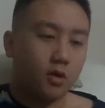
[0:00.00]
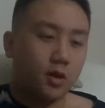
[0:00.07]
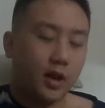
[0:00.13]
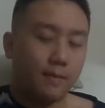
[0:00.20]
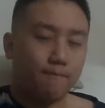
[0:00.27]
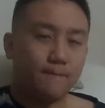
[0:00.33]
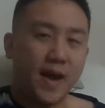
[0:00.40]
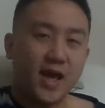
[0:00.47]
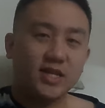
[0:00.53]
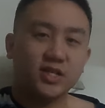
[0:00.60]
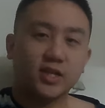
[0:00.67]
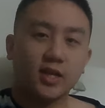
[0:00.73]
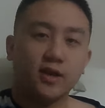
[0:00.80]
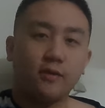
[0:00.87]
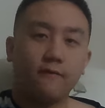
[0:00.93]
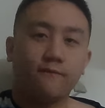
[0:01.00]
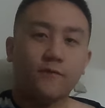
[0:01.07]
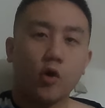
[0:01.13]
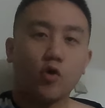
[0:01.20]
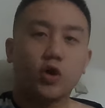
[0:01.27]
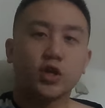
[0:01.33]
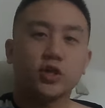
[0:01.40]
like masculine,
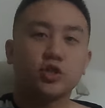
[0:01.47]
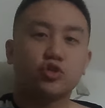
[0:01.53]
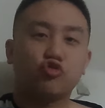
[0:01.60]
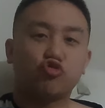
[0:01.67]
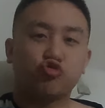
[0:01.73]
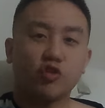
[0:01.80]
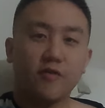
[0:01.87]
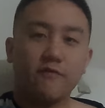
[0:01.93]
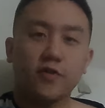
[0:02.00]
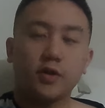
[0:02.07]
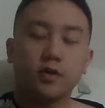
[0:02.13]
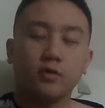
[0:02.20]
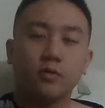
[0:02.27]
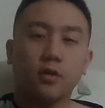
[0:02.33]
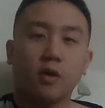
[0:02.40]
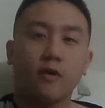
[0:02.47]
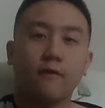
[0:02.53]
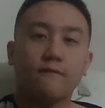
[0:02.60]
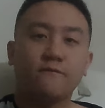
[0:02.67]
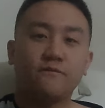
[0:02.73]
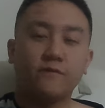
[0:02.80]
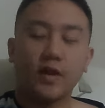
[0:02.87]
focused, driven,
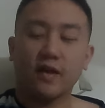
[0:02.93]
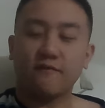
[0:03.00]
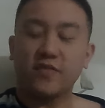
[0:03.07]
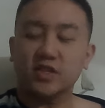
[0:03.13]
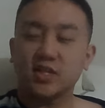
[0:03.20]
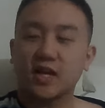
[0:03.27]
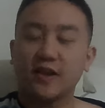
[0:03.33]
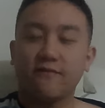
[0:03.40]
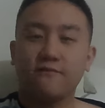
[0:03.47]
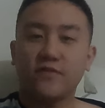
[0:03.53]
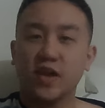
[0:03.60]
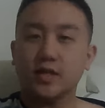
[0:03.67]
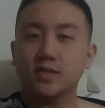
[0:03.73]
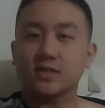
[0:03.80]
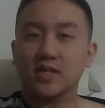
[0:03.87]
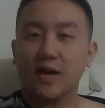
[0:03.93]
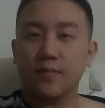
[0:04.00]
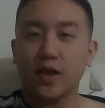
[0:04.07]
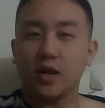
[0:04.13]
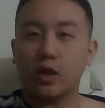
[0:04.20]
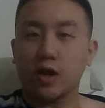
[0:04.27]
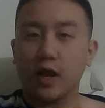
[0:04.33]
like physically fit type
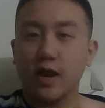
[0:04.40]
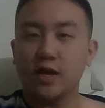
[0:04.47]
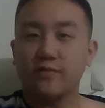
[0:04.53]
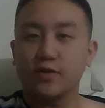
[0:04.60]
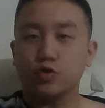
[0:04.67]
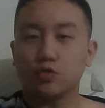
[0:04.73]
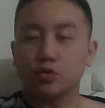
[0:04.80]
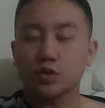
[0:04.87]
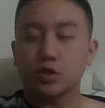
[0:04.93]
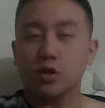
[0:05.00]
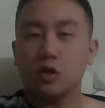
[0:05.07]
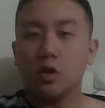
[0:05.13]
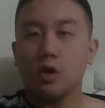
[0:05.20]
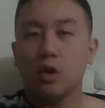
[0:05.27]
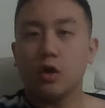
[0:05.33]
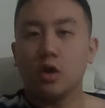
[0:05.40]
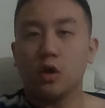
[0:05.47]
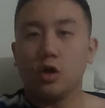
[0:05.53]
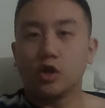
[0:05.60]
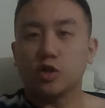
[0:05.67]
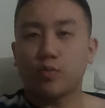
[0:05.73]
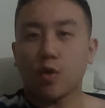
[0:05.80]
individuals,
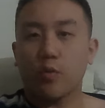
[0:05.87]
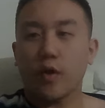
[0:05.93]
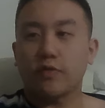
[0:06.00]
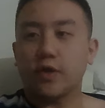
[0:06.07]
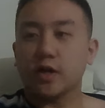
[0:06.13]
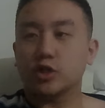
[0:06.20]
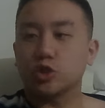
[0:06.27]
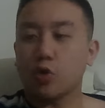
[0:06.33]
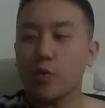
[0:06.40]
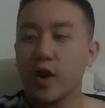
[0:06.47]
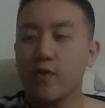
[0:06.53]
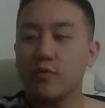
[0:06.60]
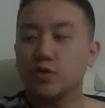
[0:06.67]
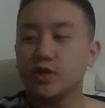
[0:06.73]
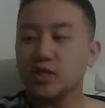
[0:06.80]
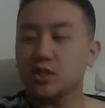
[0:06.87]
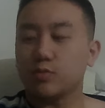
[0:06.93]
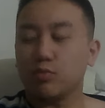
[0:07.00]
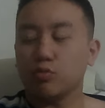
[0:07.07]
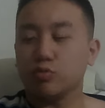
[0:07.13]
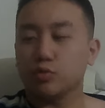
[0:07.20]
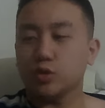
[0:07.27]
to the point where they're so
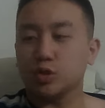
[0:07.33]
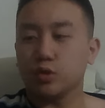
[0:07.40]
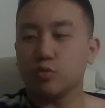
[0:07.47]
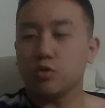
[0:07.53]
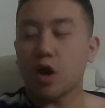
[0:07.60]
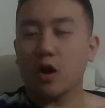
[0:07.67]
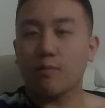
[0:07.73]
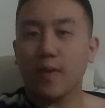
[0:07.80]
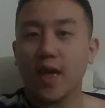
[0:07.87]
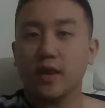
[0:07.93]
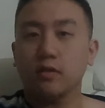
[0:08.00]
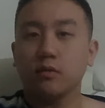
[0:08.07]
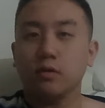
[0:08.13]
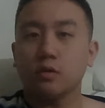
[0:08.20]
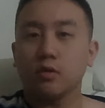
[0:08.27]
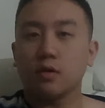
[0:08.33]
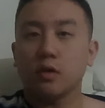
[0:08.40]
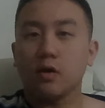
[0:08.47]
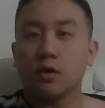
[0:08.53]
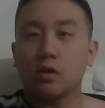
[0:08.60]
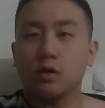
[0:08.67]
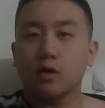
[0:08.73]
irresistible to young men.
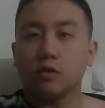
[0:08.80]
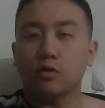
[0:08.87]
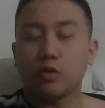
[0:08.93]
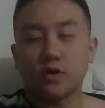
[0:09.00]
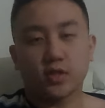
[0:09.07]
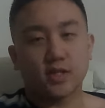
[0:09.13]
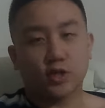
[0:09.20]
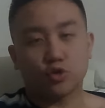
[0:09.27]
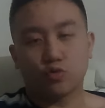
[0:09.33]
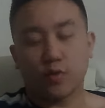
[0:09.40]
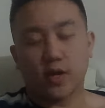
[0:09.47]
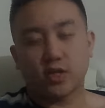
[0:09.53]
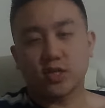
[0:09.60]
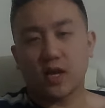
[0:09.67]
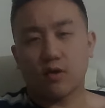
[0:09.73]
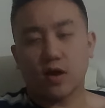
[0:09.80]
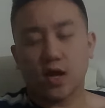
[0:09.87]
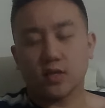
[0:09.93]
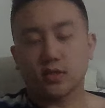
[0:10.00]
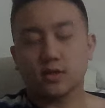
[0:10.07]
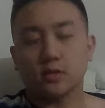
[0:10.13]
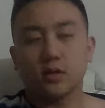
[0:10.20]
Not in a sexual way, chill out
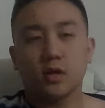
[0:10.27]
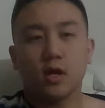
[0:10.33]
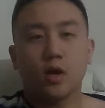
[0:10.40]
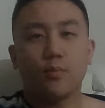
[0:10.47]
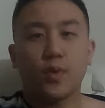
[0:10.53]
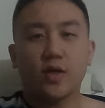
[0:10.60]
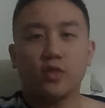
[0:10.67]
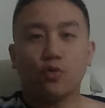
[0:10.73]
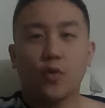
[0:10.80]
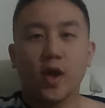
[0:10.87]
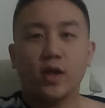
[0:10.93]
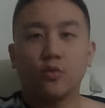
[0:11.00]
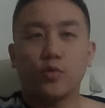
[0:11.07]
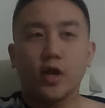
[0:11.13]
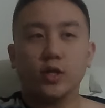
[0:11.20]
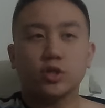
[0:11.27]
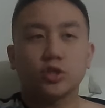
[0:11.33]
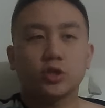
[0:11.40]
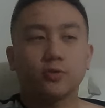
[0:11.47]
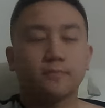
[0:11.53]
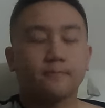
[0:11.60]
guys, but in the way in which